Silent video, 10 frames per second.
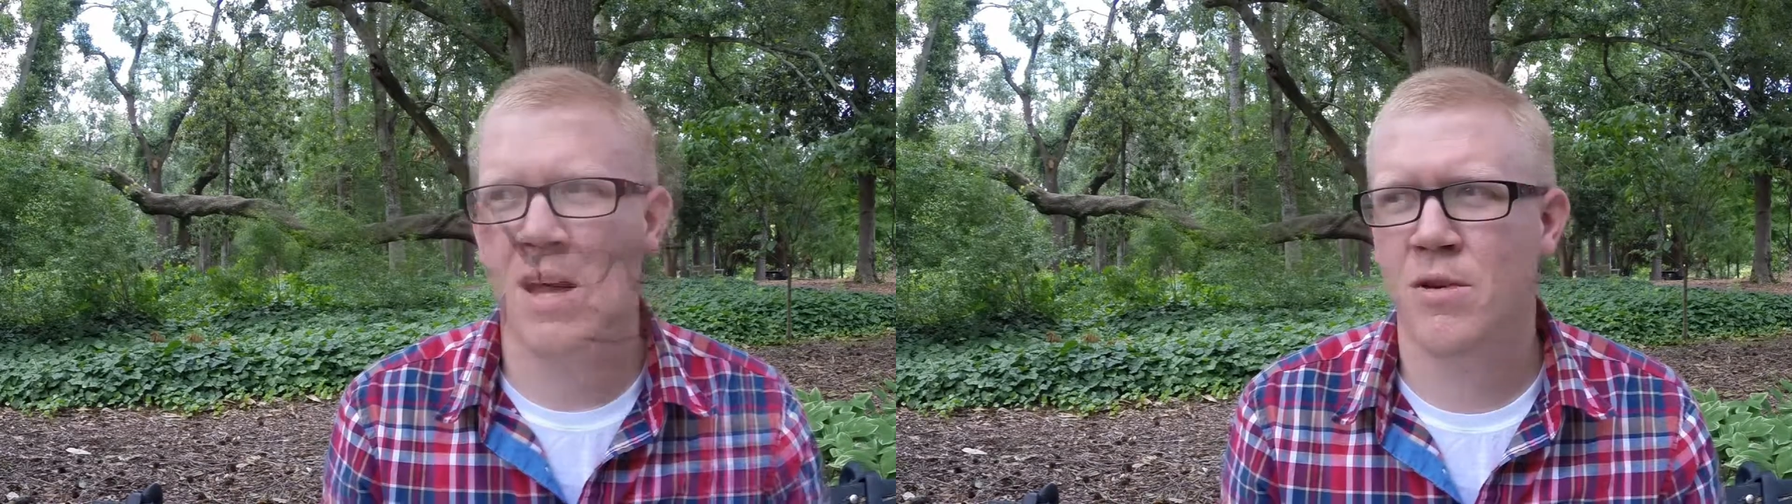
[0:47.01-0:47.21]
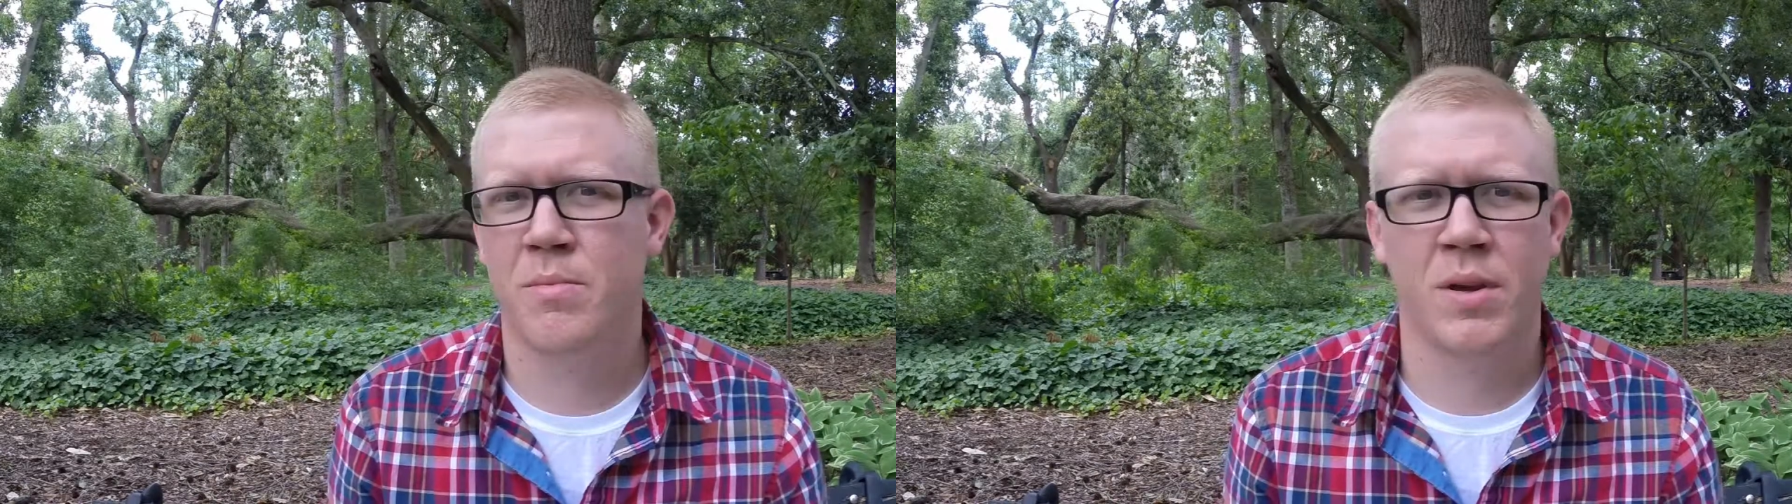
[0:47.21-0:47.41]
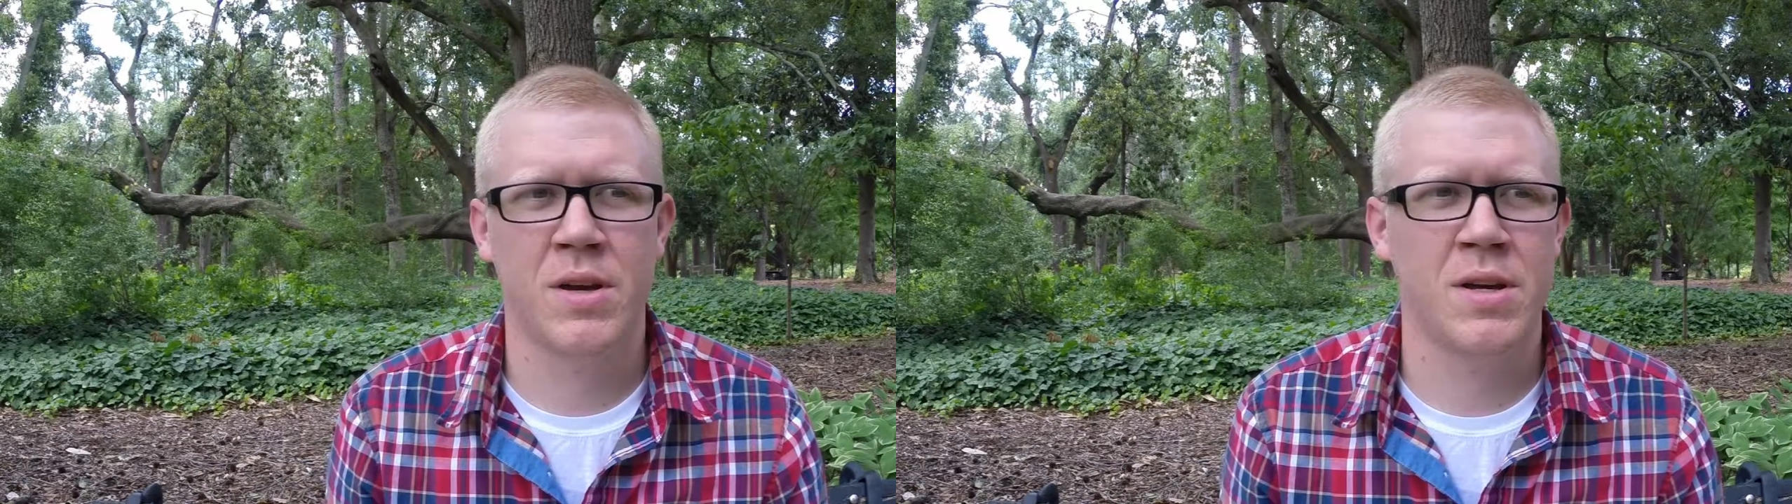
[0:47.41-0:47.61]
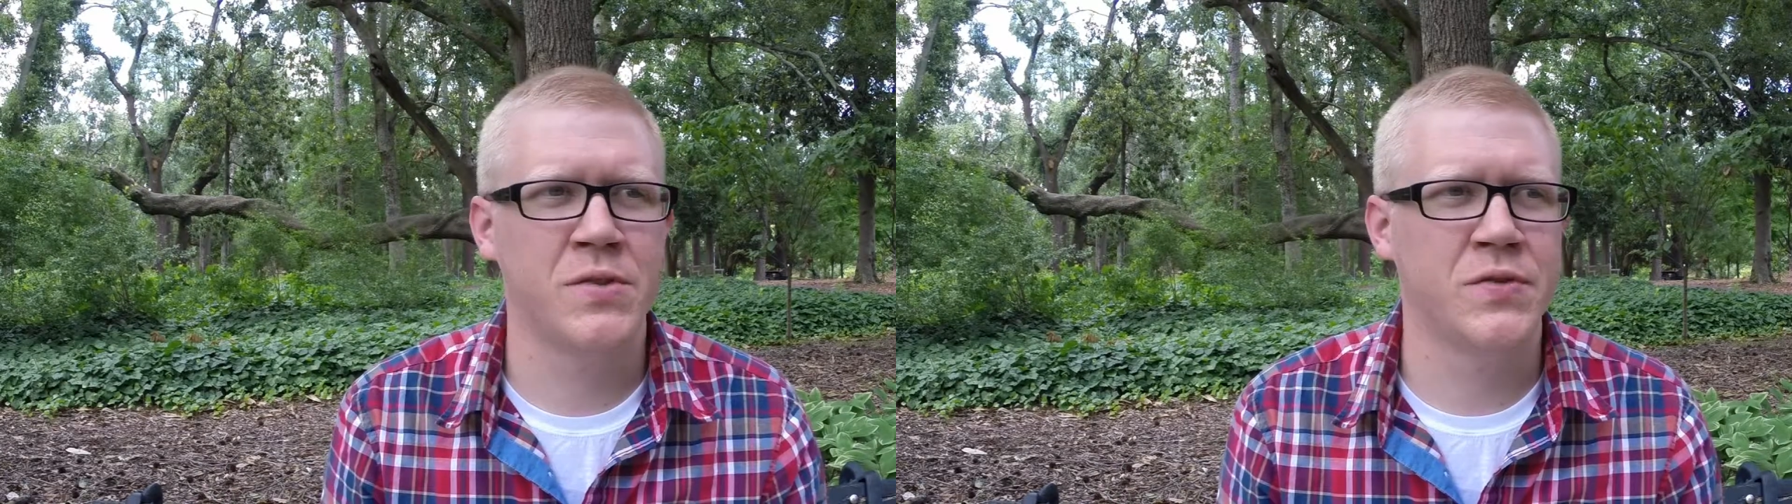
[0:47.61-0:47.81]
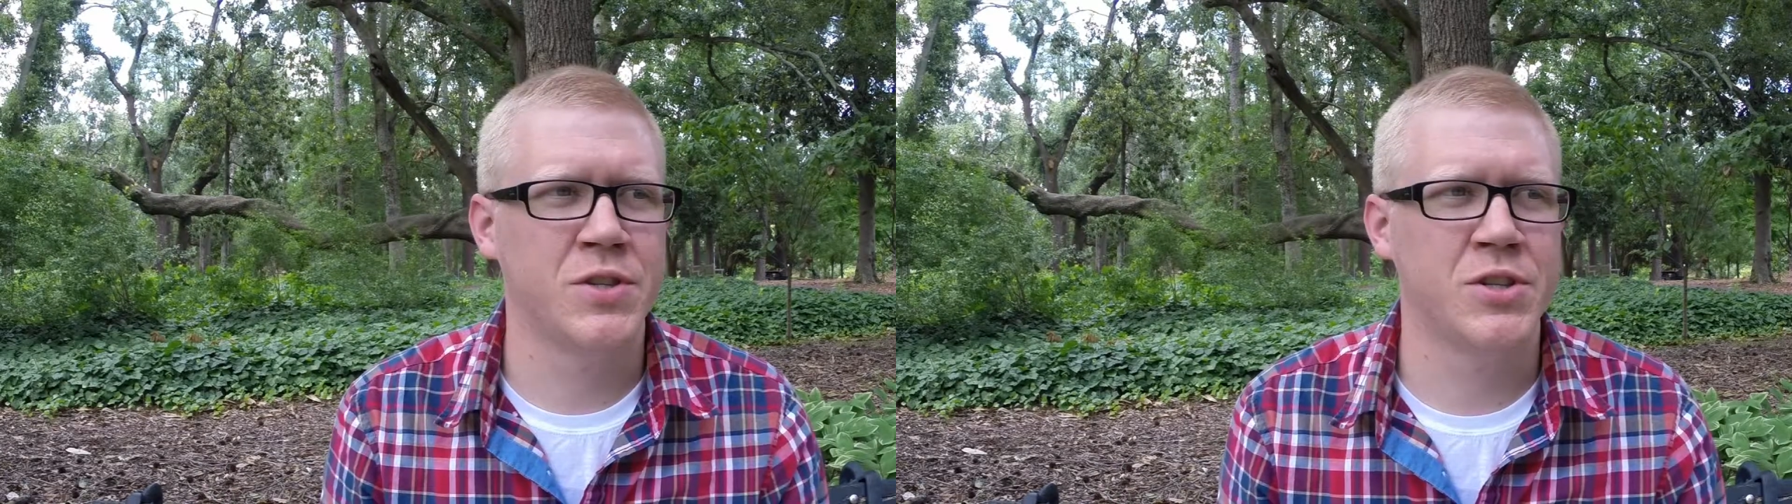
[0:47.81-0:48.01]

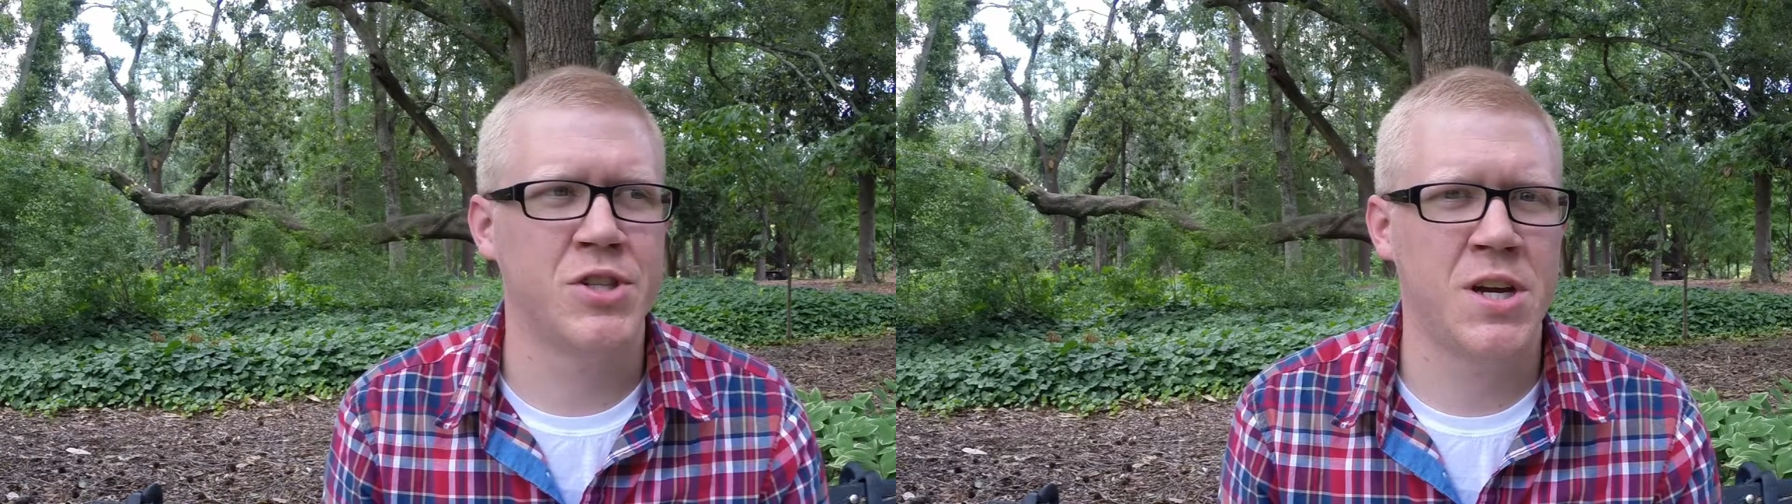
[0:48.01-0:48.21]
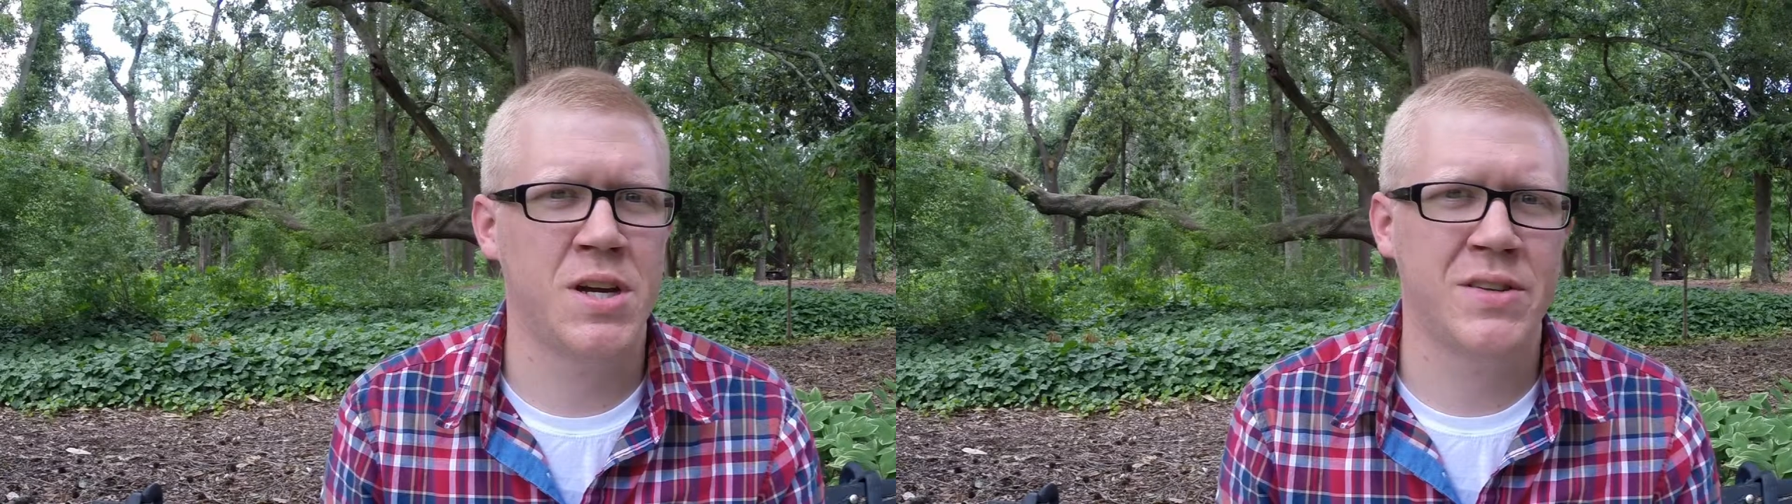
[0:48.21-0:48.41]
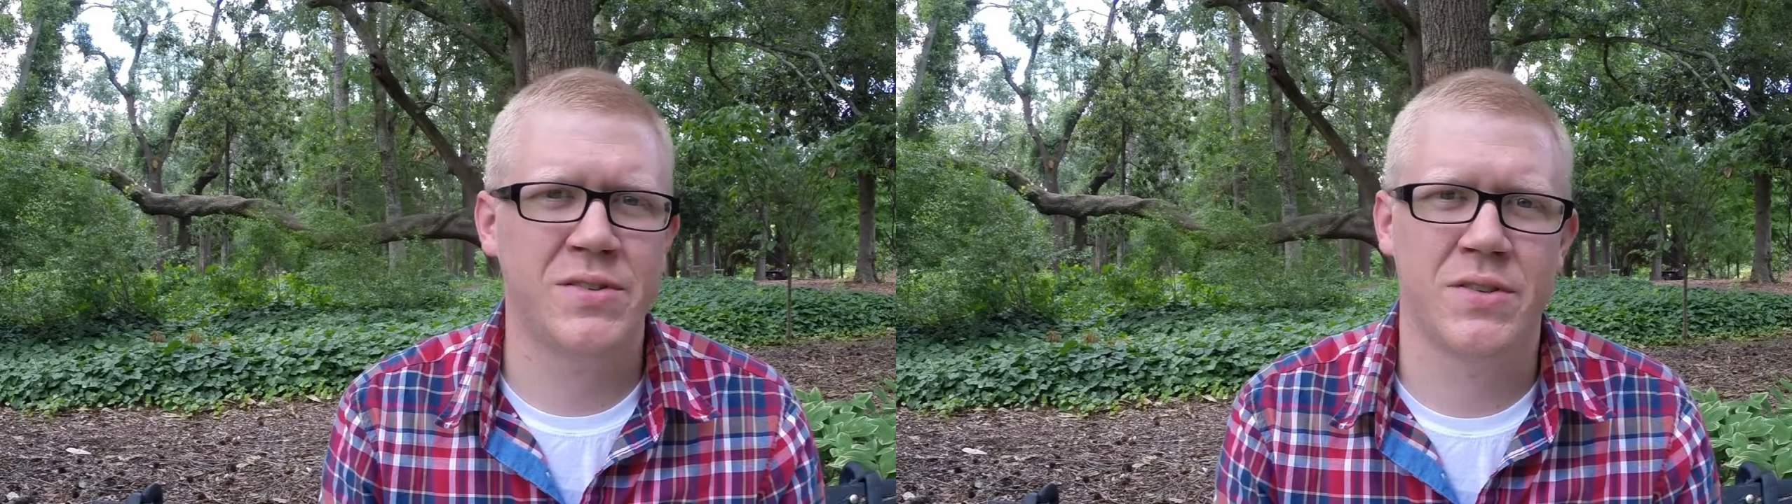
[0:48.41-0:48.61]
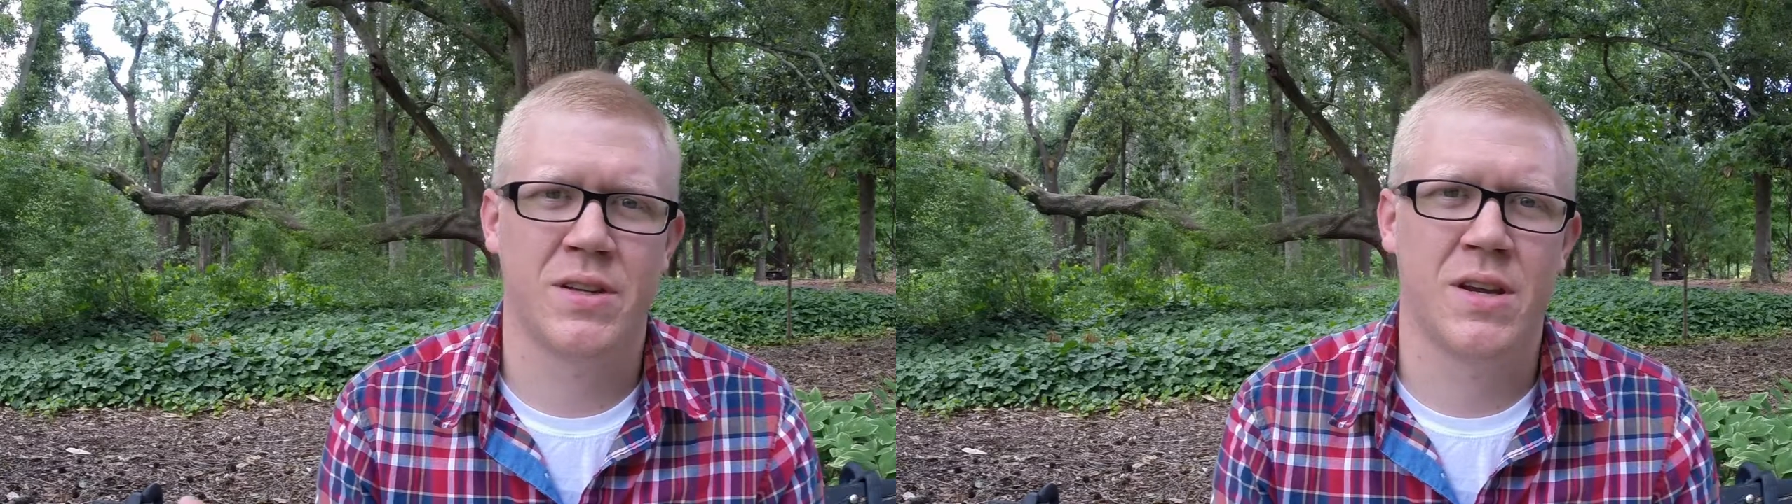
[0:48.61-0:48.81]
airplanes and jets and